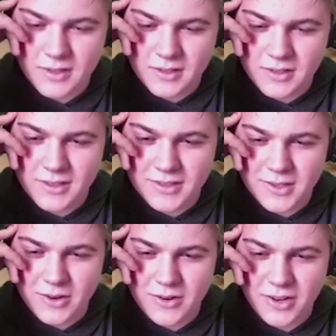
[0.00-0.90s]
That's
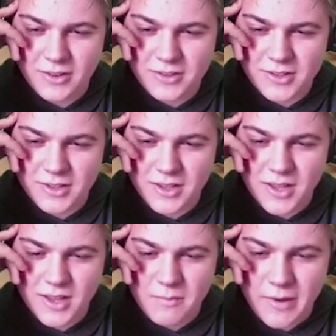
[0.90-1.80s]
so ridiculous. The
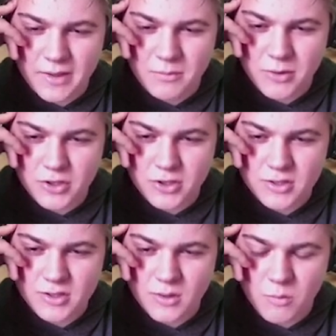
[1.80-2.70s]
Bison
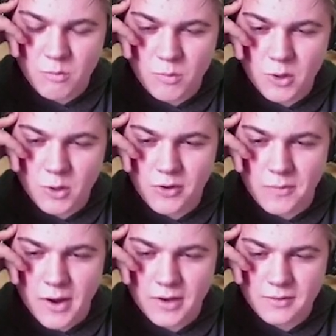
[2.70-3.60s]
pushes, Will goes
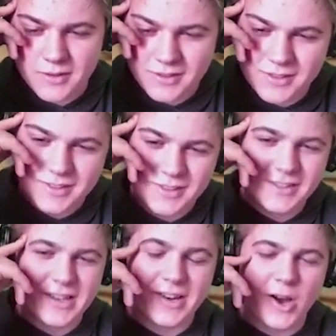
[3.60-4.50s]
right back.
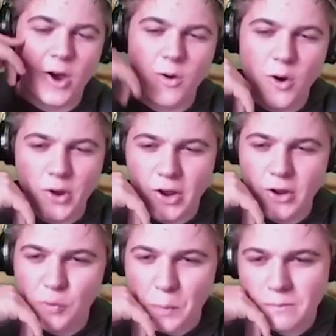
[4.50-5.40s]
He's like, oh, okay.